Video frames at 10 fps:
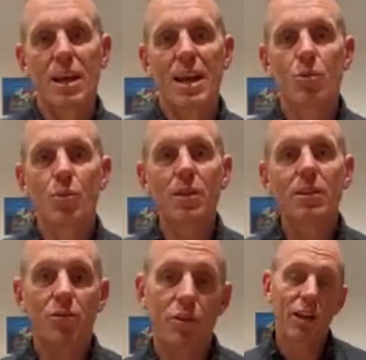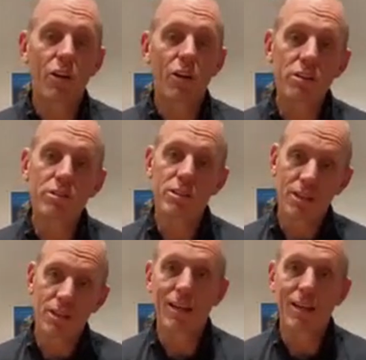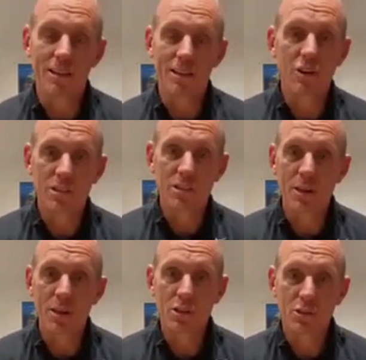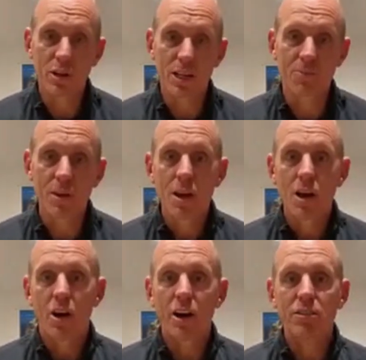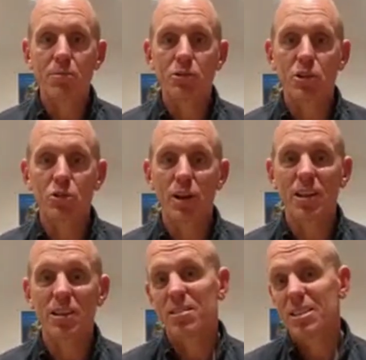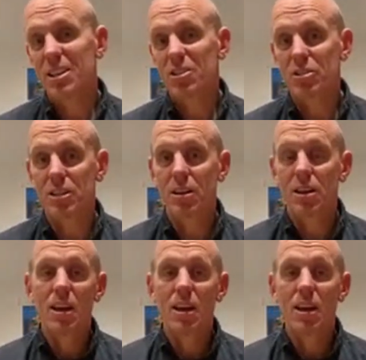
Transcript: And the one that's closely to that is isometric training. Isometric training is essentially